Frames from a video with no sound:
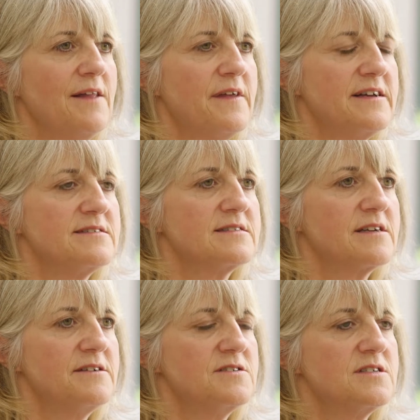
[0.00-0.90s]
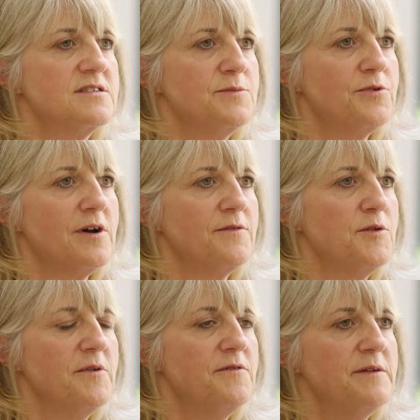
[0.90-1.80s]
and that's going to deprive
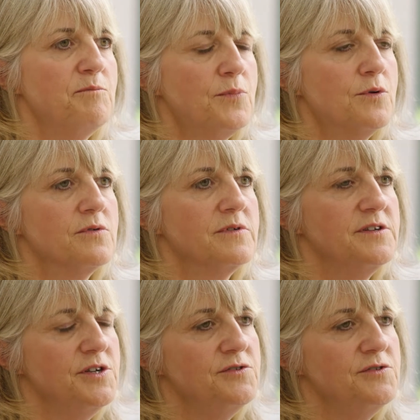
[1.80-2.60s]
them of important